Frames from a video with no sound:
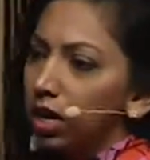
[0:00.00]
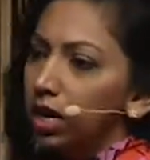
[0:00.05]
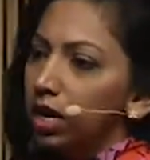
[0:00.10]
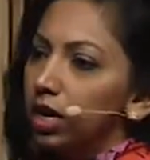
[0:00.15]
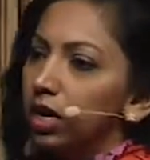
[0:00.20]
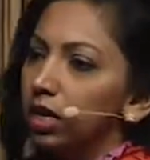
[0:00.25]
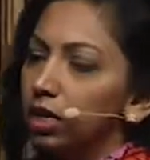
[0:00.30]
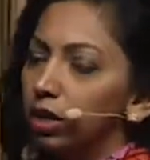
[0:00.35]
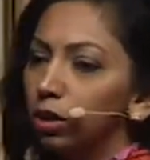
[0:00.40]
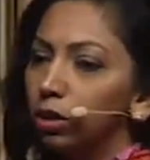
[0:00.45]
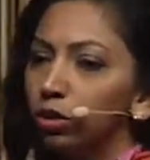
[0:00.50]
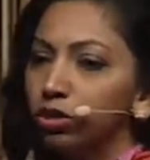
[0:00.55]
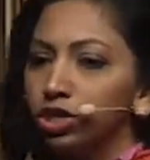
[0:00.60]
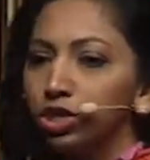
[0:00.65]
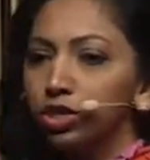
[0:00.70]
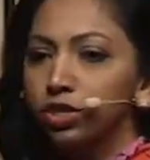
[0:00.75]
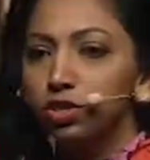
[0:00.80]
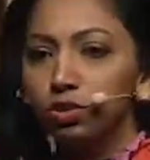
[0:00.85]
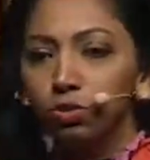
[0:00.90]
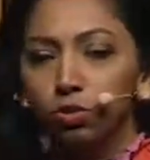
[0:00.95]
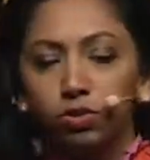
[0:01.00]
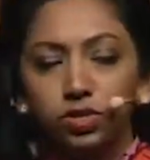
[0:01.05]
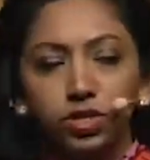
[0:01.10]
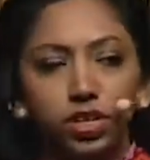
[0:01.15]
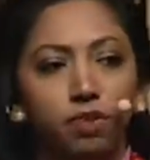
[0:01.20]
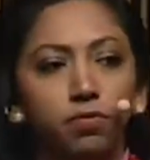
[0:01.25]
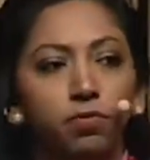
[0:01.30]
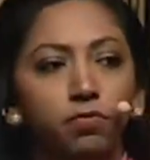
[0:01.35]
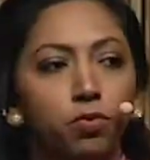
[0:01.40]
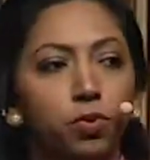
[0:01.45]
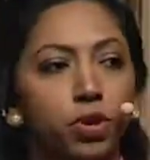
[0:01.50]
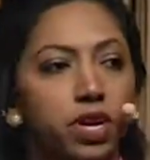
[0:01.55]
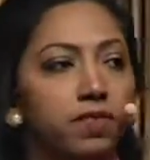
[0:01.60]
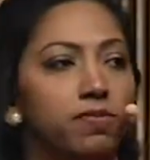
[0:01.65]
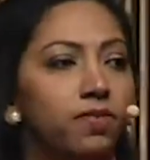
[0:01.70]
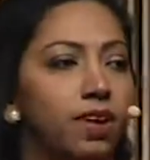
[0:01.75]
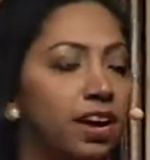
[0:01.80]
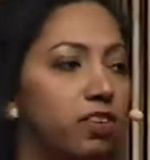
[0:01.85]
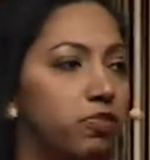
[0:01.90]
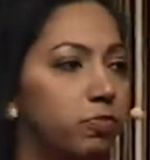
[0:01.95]
Inclusion scores are
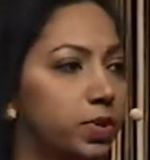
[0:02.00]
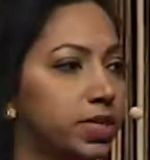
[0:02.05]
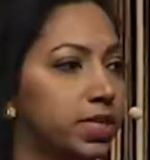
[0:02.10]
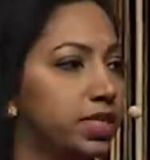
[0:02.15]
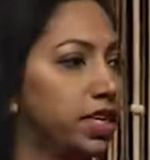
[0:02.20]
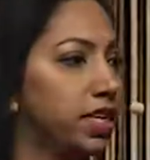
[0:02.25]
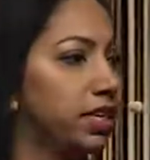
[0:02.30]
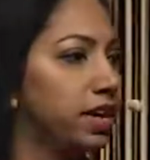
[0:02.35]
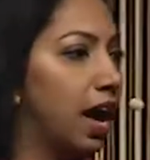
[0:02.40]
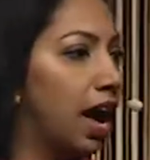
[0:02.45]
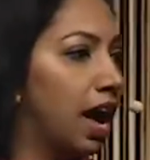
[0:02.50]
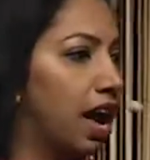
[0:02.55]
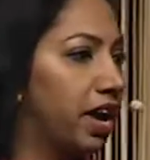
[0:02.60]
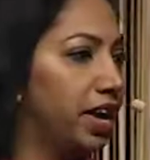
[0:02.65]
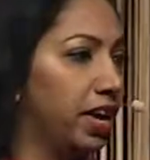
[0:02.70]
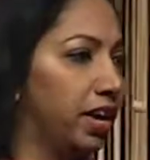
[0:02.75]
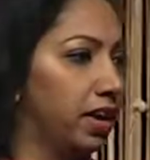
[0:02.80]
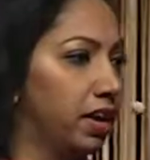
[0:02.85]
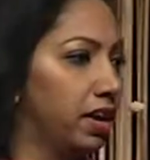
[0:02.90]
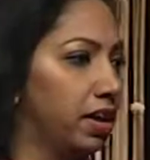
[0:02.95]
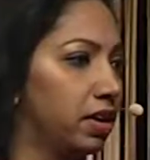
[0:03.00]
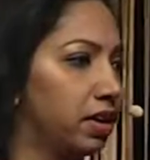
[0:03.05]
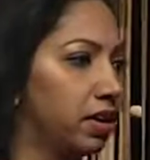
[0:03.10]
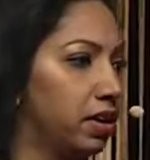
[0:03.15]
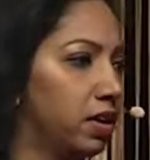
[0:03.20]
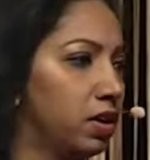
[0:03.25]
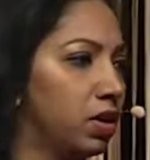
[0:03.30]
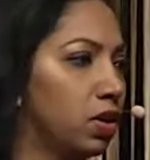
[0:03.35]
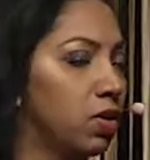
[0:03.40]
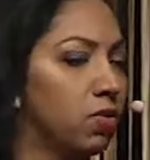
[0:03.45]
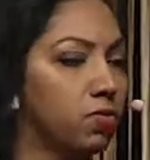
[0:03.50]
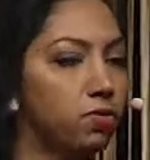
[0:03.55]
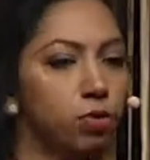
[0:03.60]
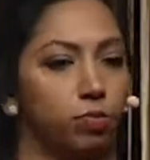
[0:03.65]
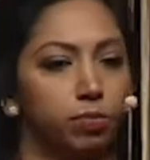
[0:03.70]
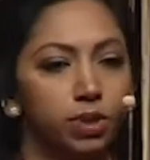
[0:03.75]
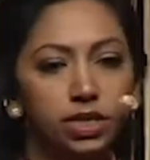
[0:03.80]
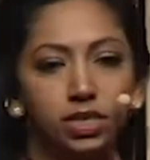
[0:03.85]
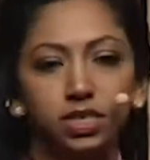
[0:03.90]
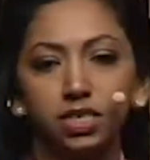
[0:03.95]
45% higher for
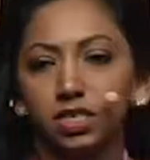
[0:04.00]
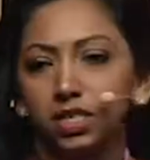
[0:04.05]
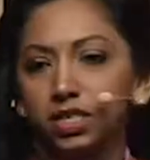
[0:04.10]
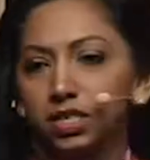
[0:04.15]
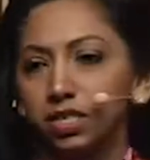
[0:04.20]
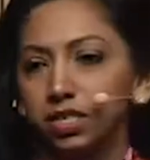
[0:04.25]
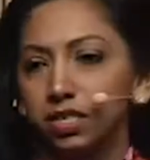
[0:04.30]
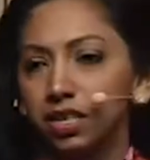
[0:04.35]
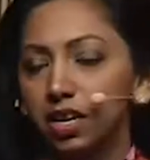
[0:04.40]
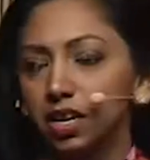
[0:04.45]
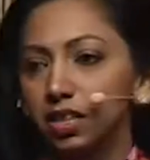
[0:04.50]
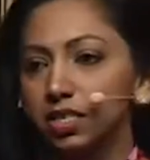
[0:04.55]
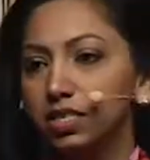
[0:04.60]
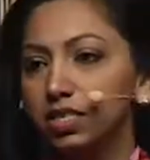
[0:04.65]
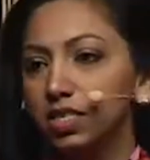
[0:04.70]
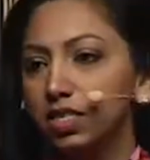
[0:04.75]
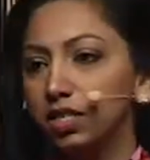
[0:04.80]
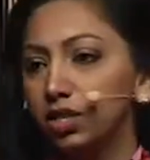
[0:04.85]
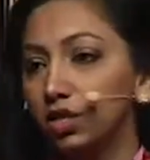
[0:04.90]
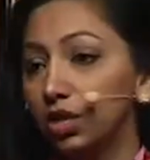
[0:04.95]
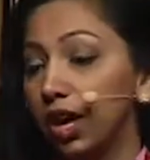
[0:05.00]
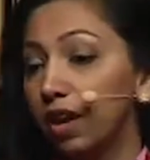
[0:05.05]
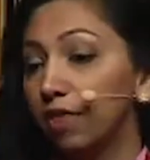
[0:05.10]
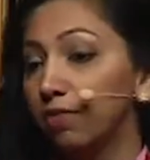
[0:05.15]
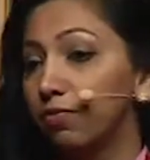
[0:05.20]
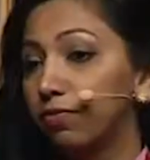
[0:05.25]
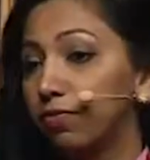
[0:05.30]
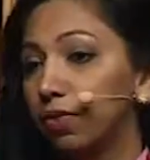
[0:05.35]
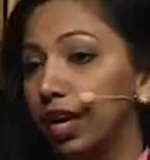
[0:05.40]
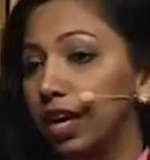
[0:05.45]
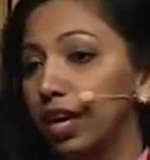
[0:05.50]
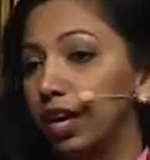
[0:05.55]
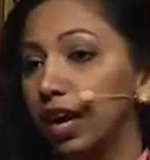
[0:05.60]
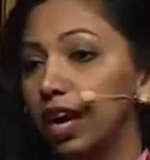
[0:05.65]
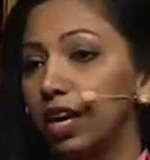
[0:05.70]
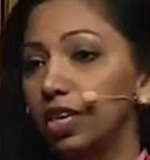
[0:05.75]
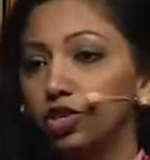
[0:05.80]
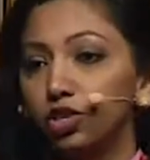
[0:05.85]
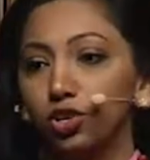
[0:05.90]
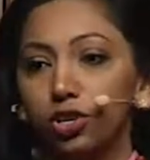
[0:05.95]
businesses that are seen to have fair
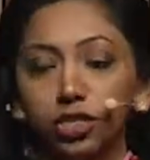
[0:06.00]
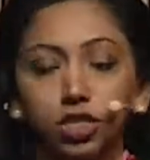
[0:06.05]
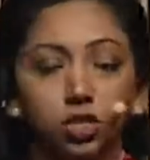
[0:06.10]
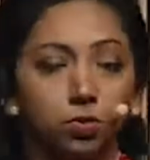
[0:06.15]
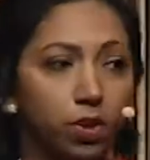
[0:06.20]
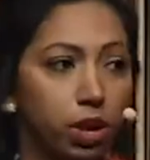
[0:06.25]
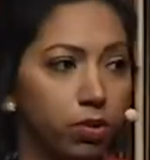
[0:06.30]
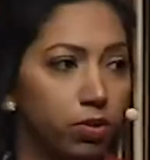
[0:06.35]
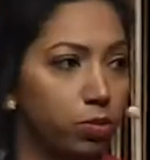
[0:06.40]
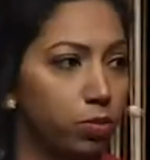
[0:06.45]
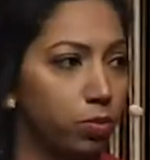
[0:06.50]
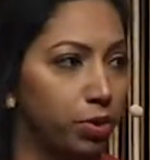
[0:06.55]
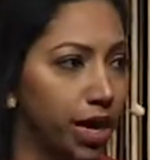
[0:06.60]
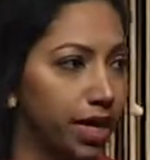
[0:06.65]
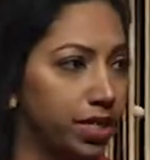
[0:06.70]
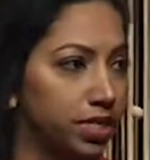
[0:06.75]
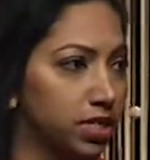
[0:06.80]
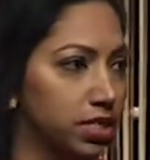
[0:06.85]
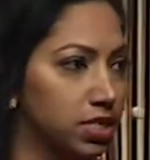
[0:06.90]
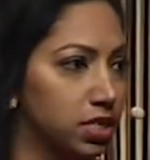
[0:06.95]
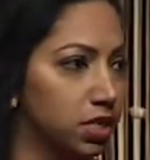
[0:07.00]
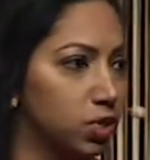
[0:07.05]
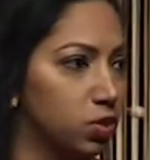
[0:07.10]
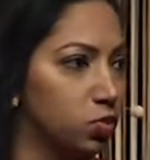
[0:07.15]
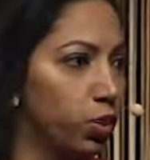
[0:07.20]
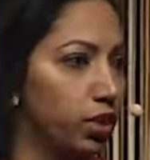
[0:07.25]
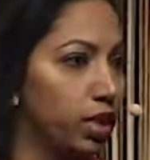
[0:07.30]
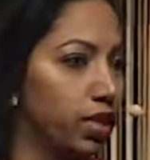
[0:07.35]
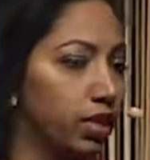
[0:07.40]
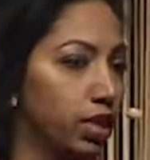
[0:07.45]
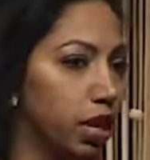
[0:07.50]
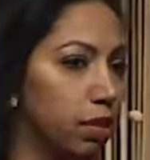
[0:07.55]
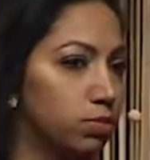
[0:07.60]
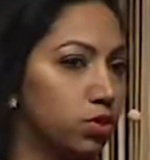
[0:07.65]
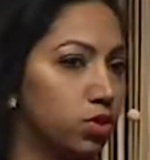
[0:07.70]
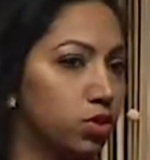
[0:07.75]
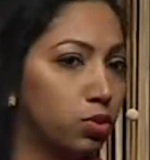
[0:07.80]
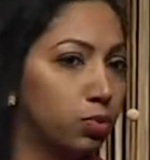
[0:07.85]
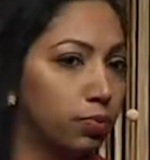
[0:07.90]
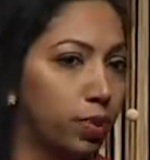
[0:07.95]
and transparent practices when it
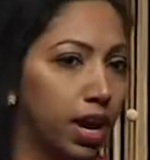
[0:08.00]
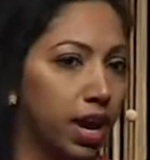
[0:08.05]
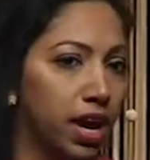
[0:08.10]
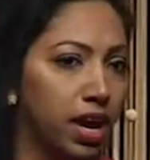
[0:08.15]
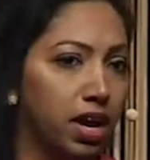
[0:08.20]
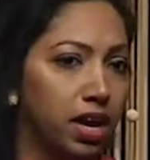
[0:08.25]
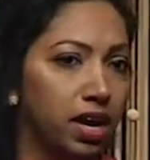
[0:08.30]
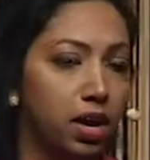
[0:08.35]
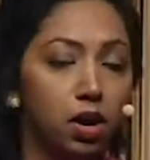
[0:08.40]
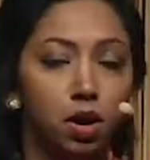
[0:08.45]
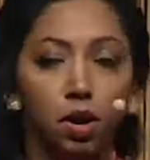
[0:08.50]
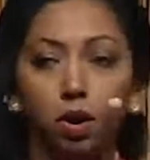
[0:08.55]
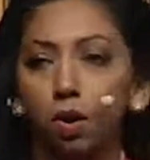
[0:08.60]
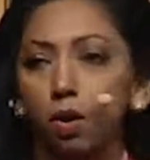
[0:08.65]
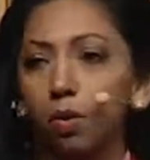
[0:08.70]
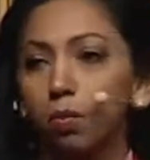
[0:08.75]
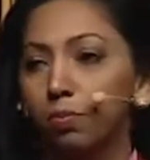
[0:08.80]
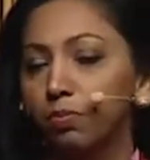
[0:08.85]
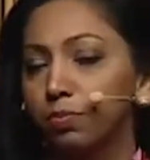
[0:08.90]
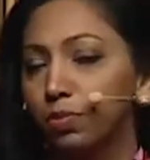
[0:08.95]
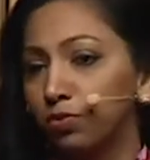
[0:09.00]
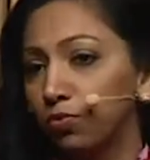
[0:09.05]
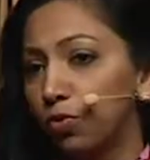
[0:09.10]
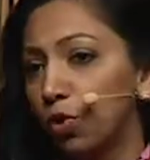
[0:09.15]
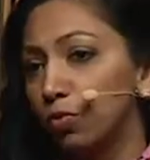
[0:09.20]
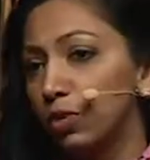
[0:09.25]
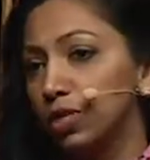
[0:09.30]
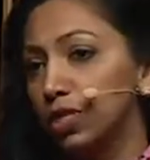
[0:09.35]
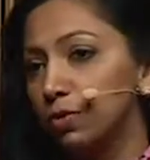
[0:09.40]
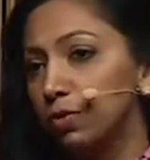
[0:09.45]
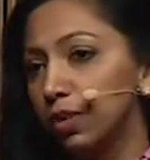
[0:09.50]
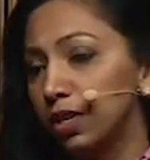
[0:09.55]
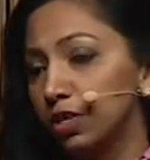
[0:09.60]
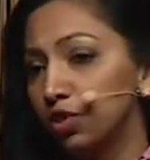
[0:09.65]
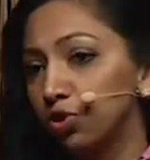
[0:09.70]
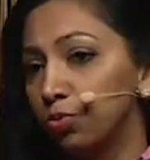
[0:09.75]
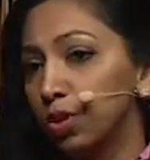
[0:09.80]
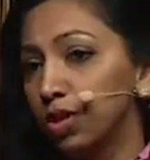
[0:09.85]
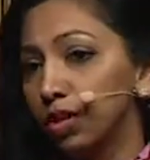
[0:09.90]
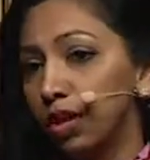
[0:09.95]
comes to pay, performance
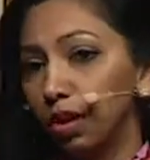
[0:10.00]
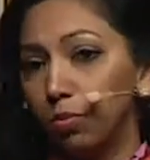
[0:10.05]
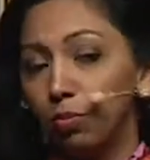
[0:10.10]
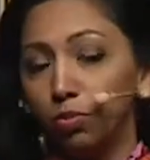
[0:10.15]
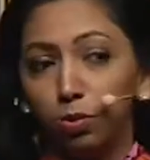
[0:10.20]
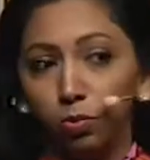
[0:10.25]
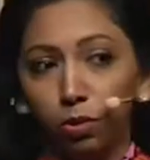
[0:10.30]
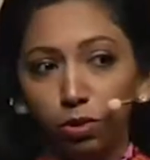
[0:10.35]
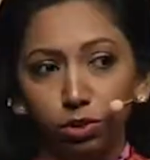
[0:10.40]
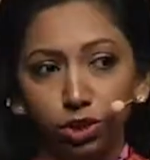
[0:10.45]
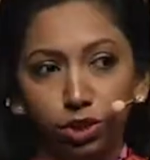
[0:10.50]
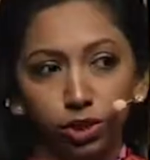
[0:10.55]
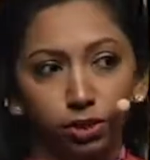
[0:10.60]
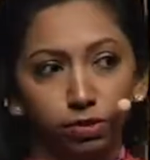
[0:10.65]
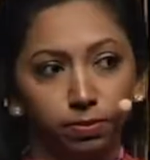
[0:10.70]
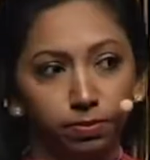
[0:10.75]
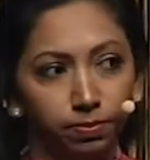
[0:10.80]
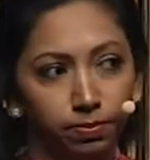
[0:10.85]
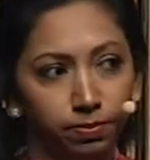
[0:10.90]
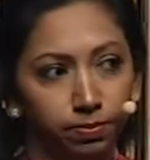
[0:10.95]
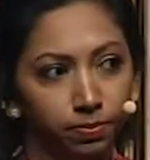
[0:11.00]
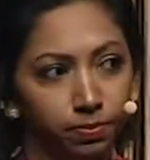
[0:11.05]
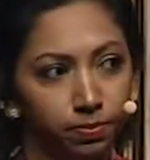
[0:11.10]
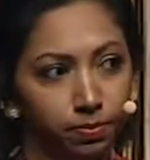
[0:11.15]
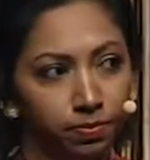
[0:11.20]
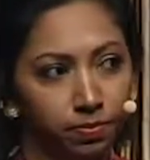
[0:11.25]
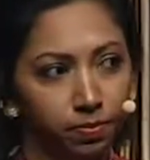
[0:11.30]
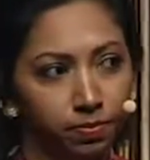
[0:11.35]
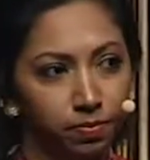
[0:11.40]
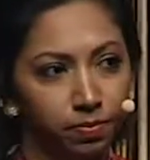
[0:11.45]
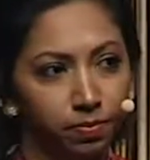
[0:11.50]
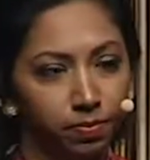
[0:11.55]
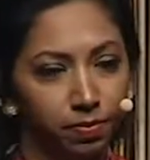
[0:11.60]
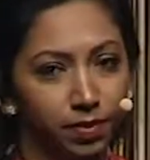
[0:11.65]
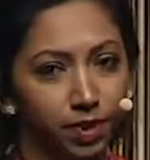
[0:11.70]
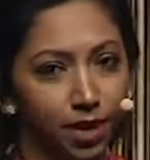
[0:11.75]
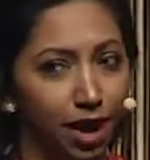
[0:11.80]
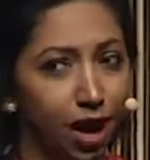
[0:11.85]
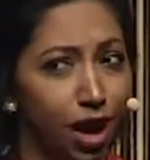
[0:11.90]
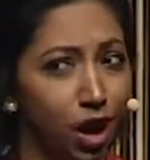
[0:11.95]
management, and promotion.
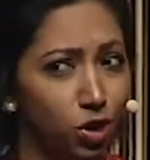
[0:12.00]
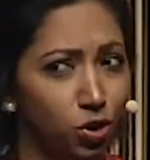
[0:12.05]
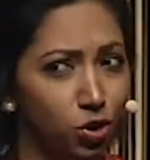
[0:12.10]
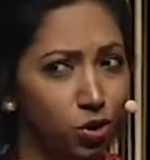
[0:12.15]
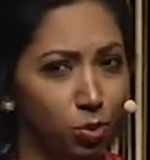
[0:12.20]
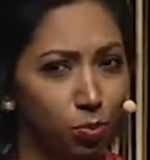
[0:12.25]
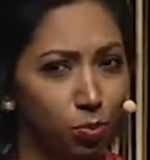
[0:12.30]
Are your